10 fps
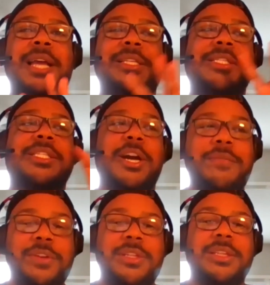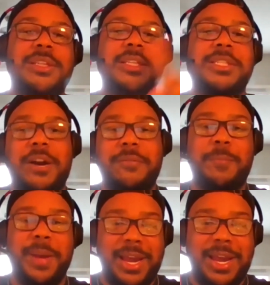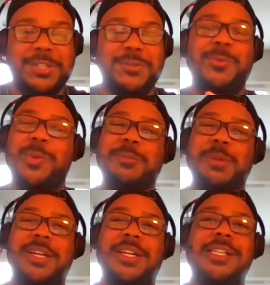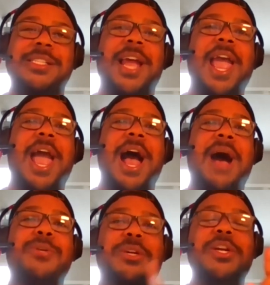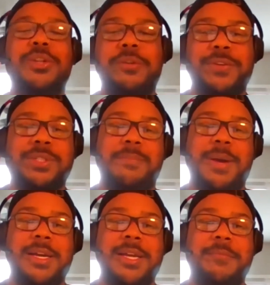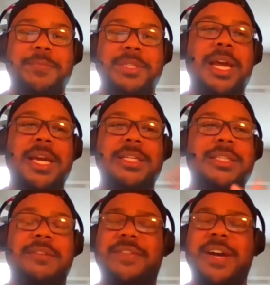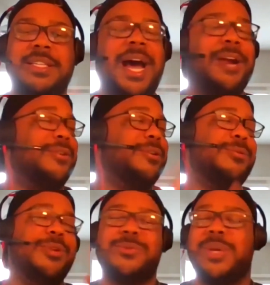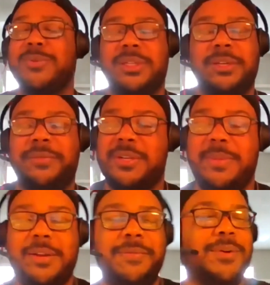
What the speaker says: discovered the discover page was because I was trying to look for somebody to find. I don't know, who knows what I was looking for somebody for.